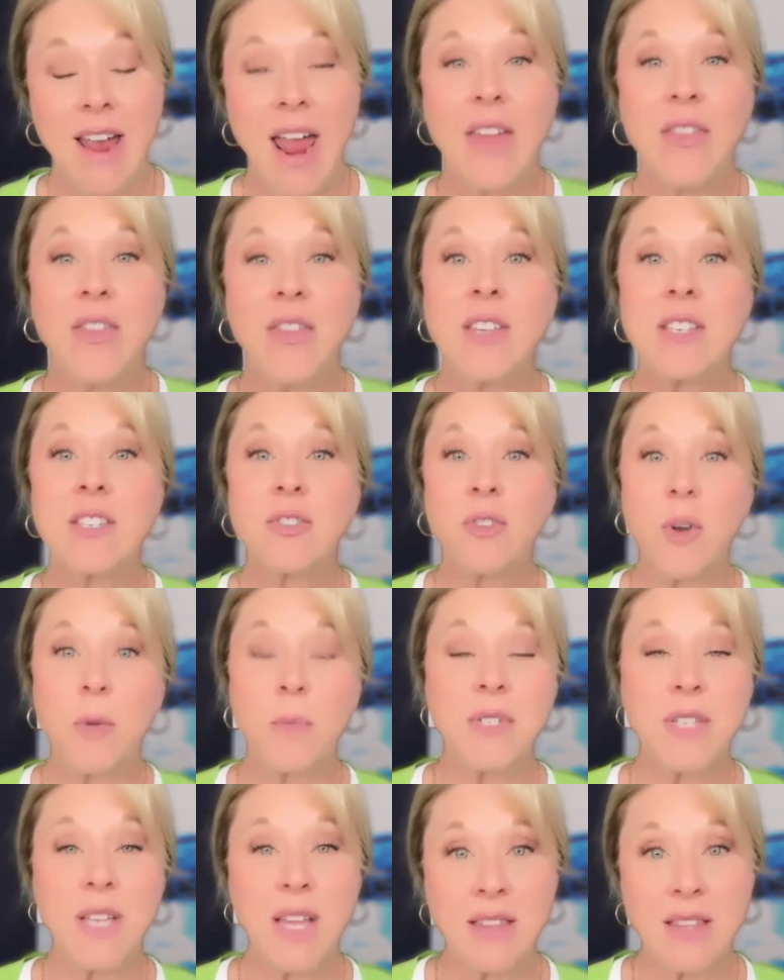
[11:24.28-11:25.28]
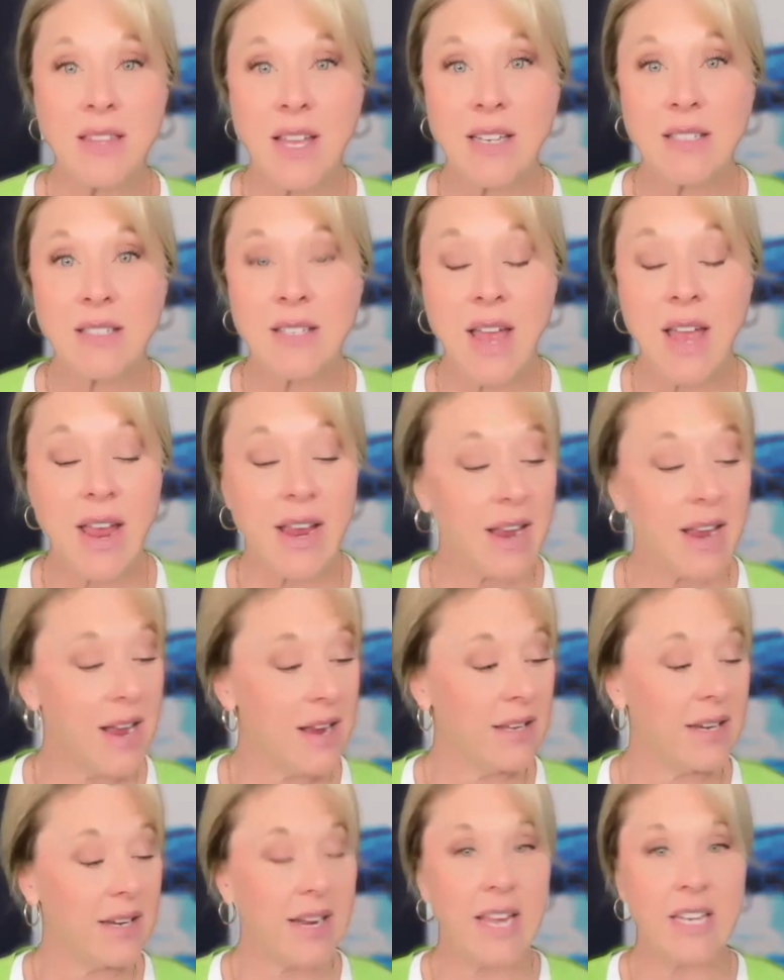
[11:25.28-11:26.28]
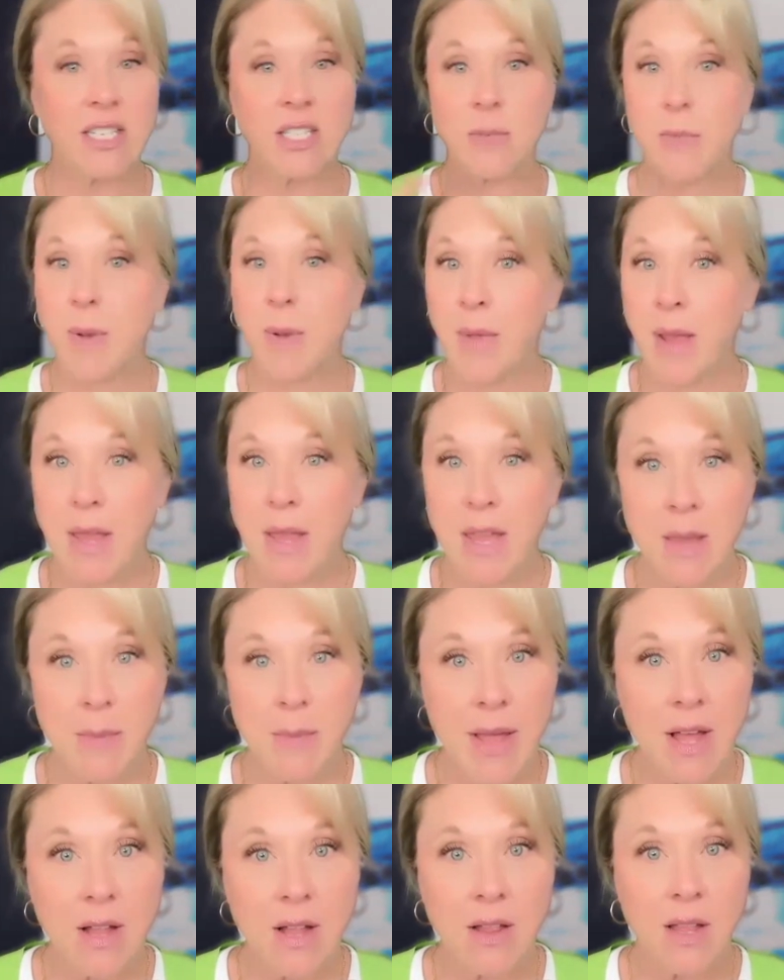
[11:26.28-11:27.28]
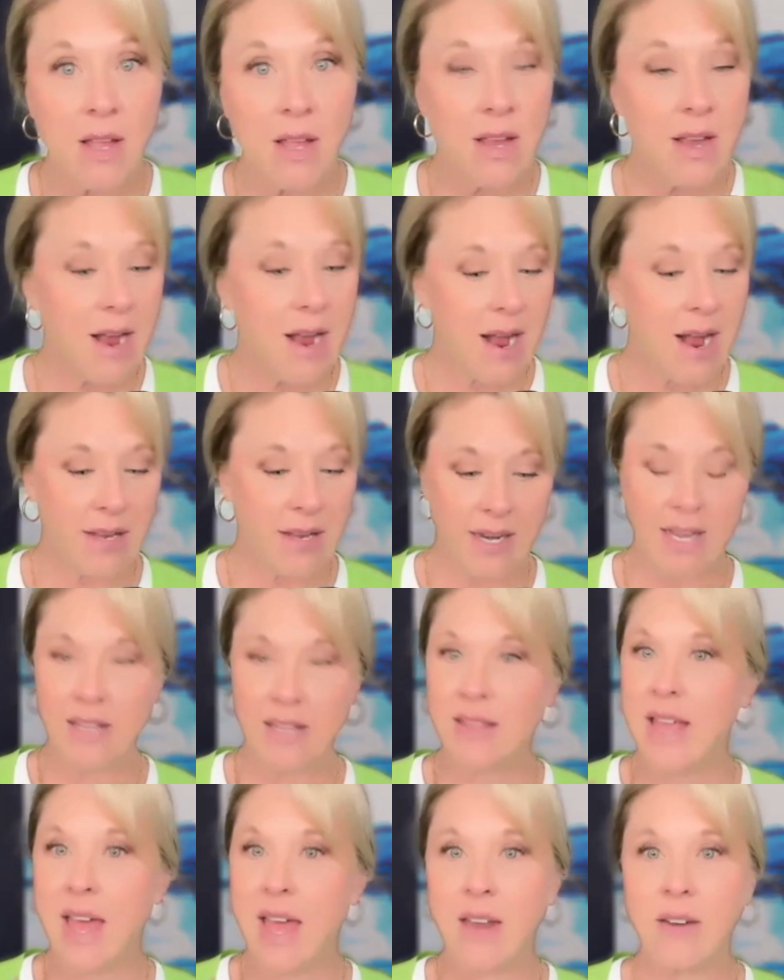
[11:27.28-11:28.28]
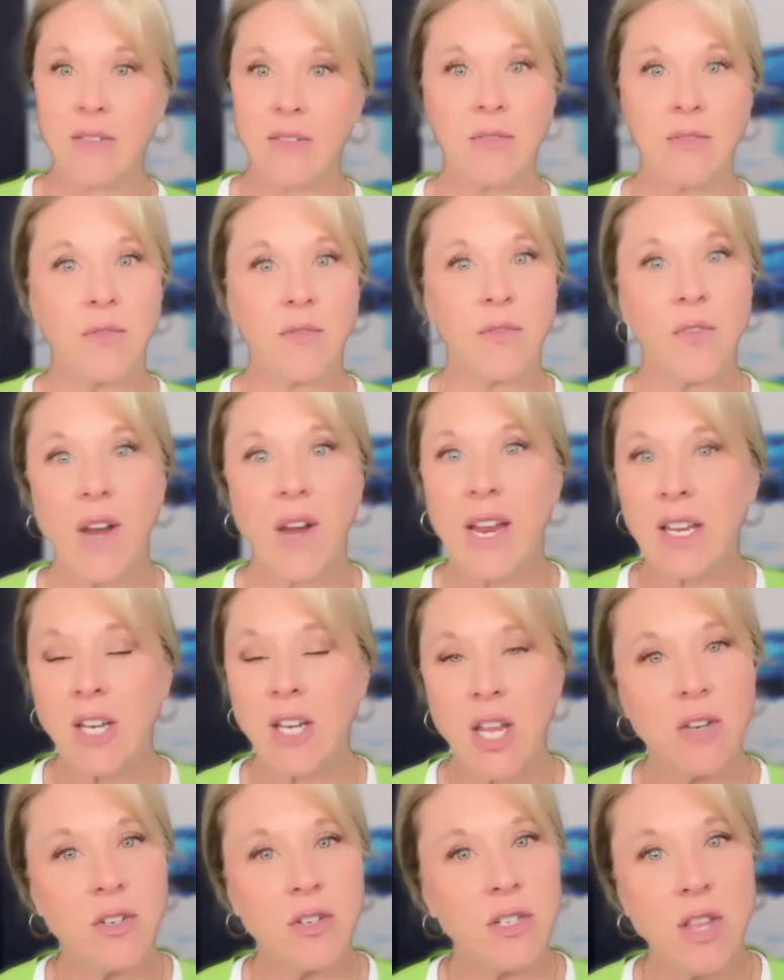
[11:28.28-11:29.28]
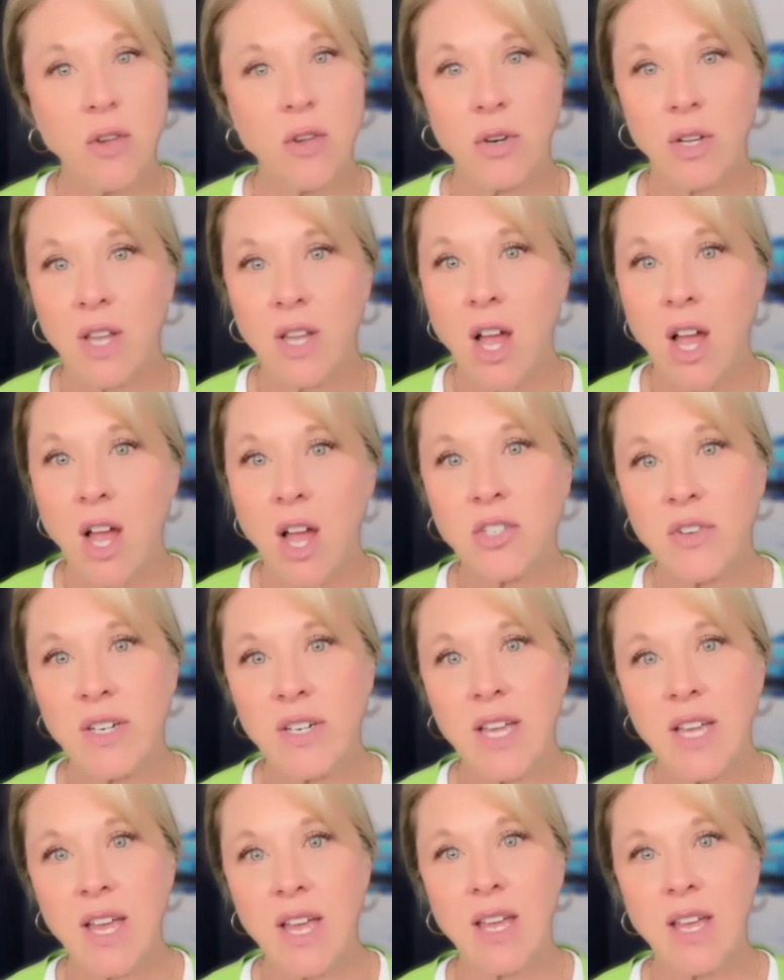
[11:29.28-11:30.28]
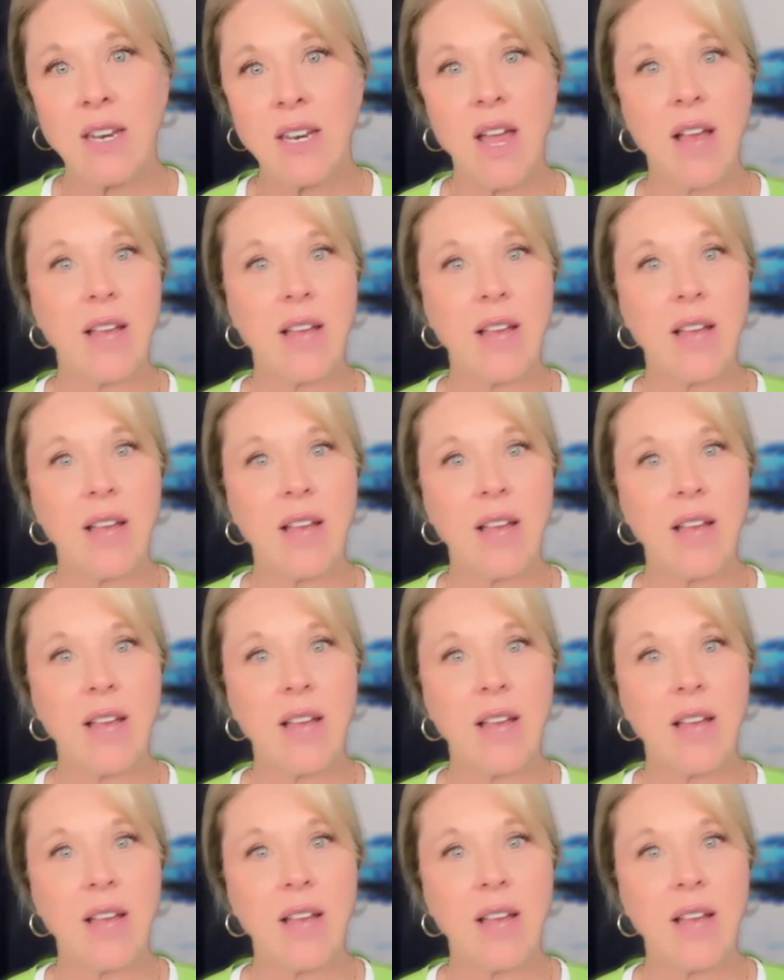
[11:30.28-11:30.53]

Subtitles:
And this group said things like, I'm going to catch up on my email. I'm going to get that freaking huge load of laundry done.